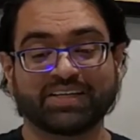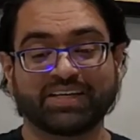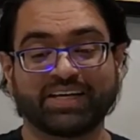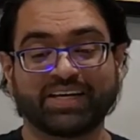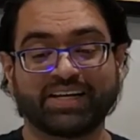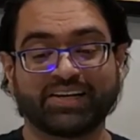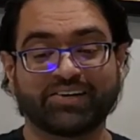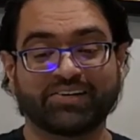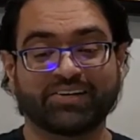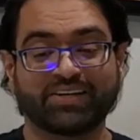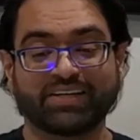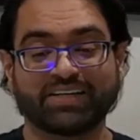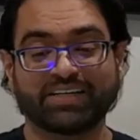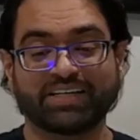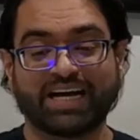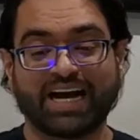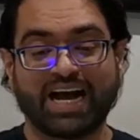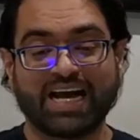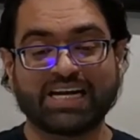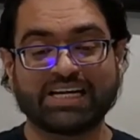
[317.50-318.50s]
you know,
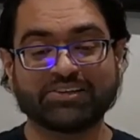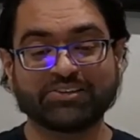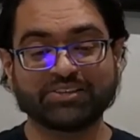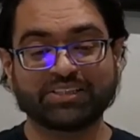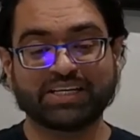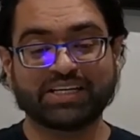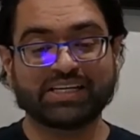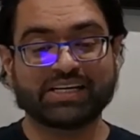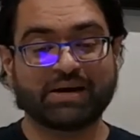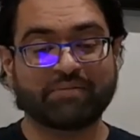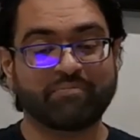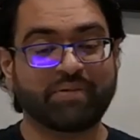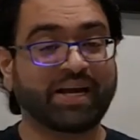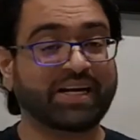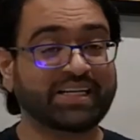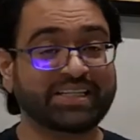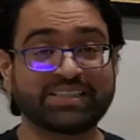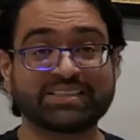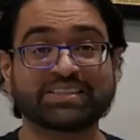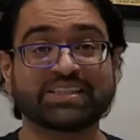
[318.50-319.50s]
I do think that
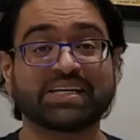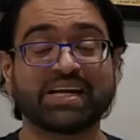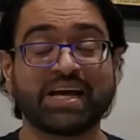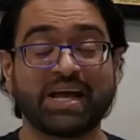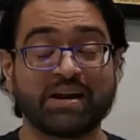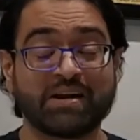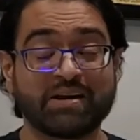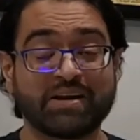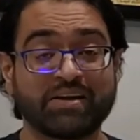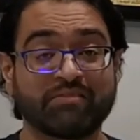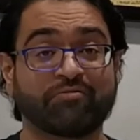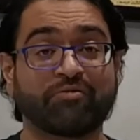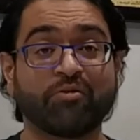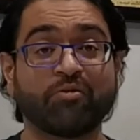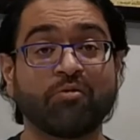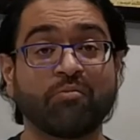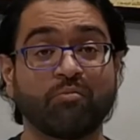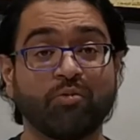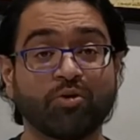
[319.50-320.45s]
Pattinson and Defoe,